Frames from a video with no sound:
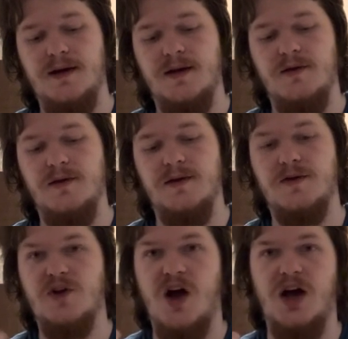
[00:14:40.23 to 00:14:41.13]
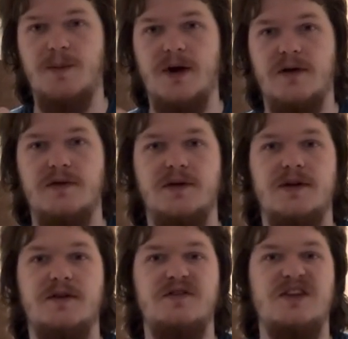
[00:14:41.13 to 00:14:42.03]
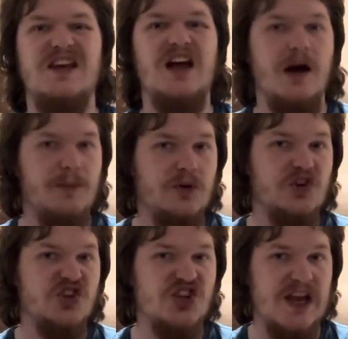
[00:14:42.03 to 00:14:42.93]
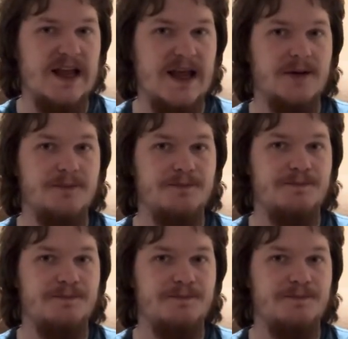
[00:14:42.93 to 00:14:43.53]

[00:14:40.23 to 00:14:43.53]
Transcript: there was this talk about decoupled shading.